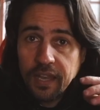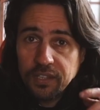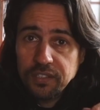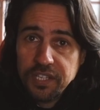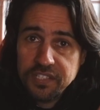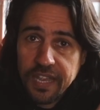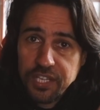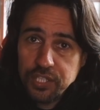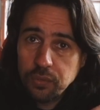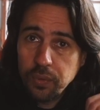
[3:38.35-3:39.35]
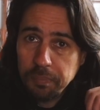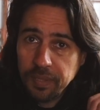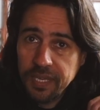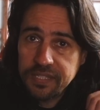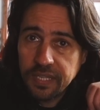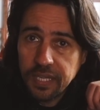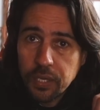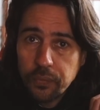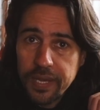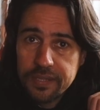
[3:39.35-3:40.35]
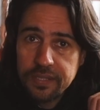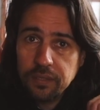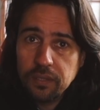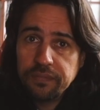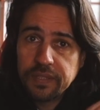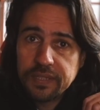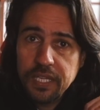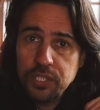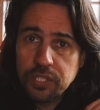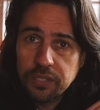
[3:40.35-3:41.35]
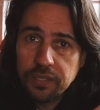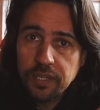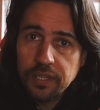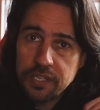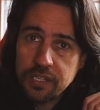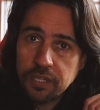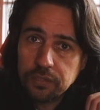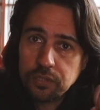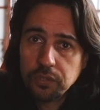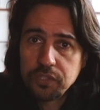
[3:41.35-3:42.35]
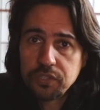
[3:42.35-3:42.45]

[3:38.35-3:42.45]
Another section we place a great deal of attention is the control